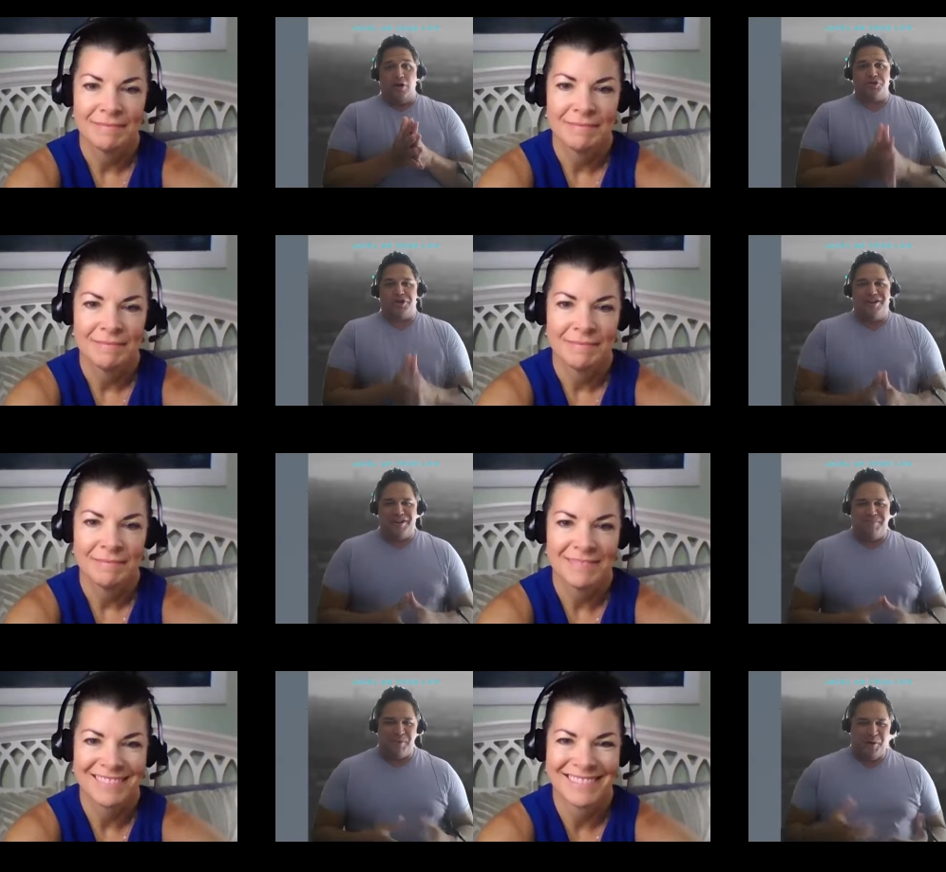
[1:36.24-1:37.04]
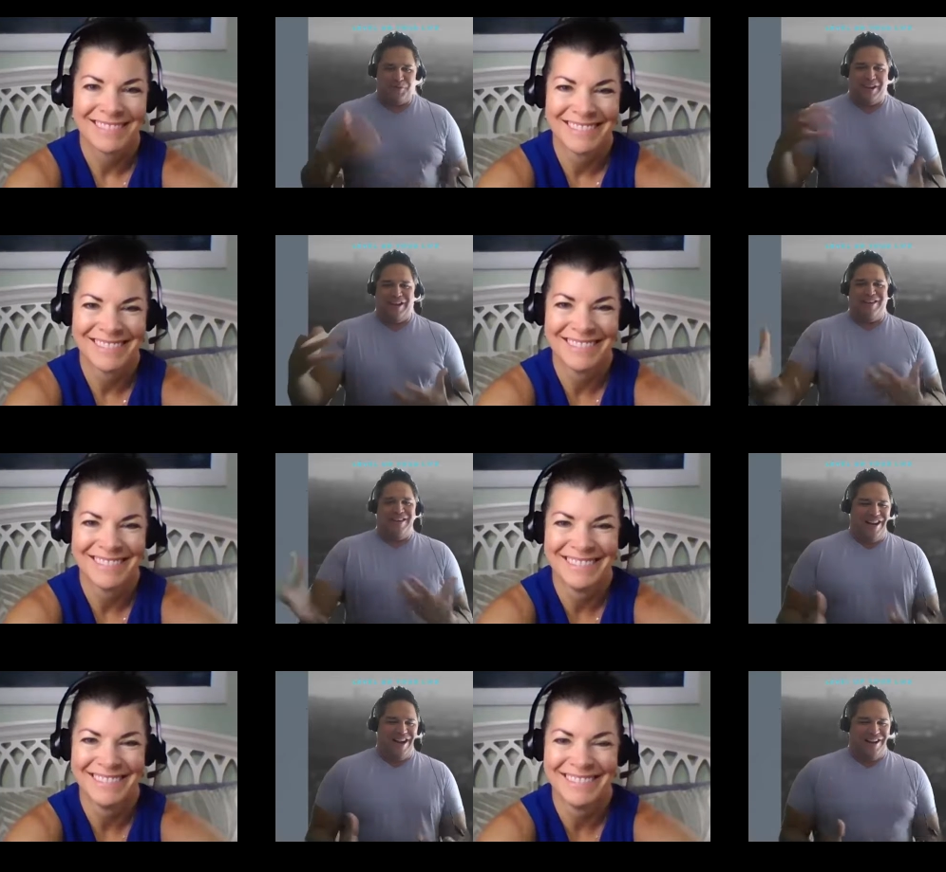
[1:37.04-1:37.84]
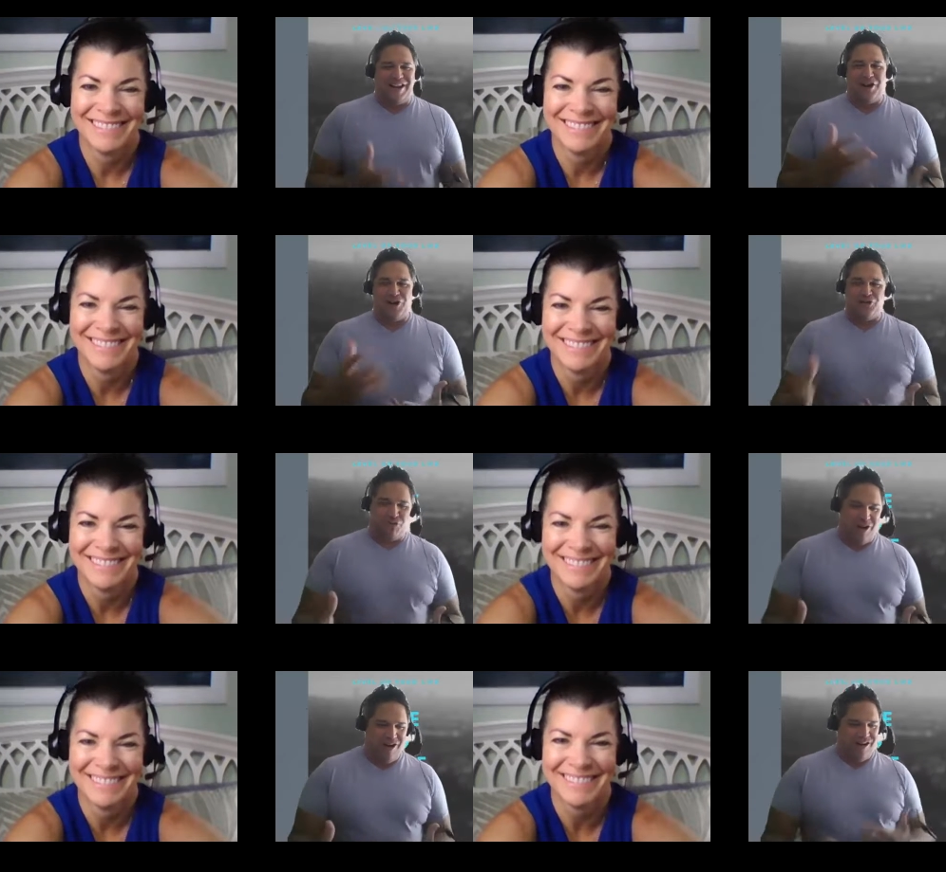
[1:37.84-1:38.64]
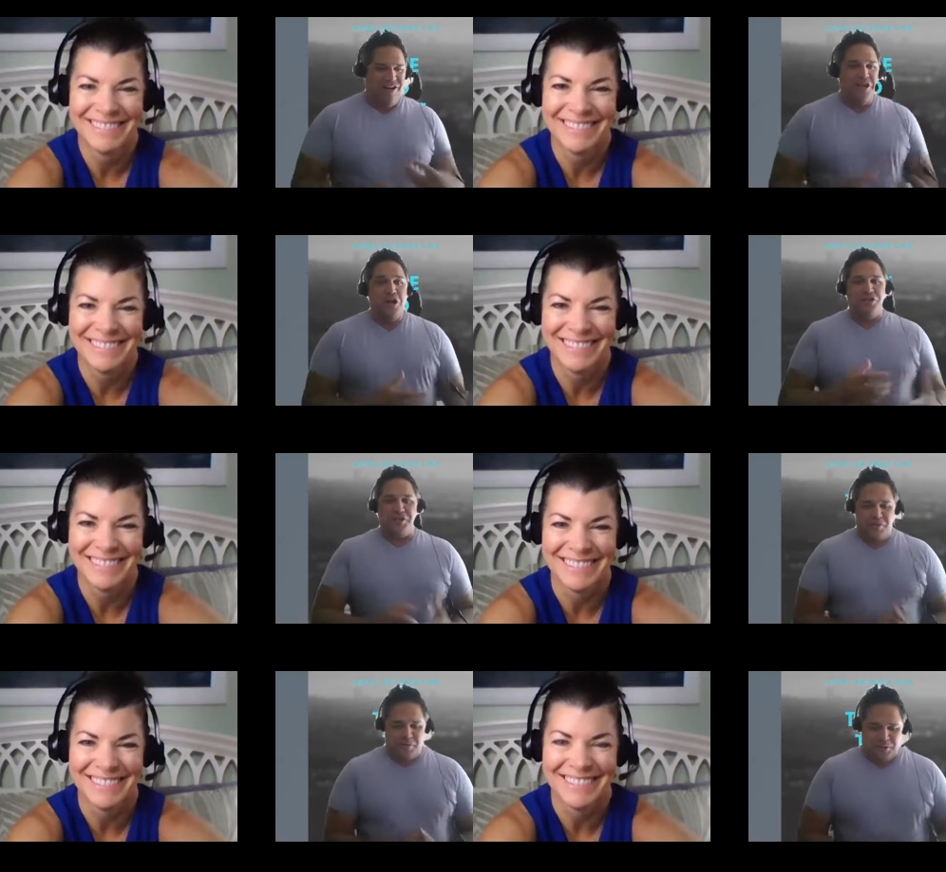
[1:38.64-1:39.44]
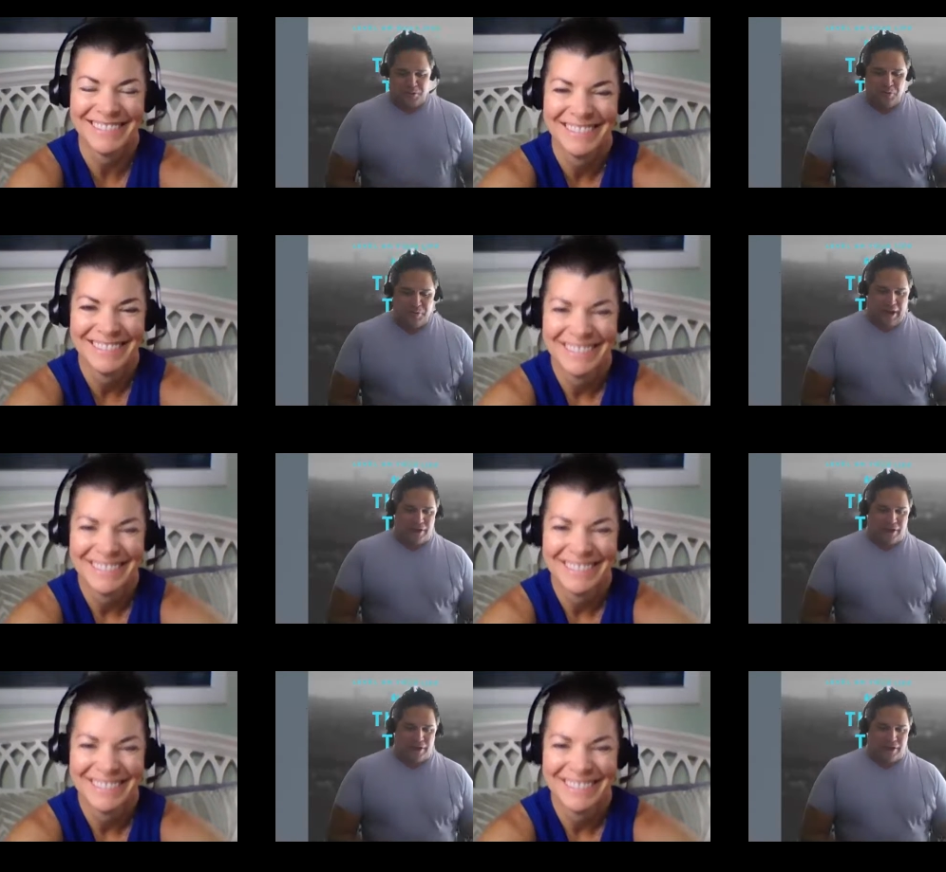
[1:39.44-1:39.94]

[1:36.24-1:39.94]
Speaker 1: Ocean, and both Kerry and I are kind of drawn to that.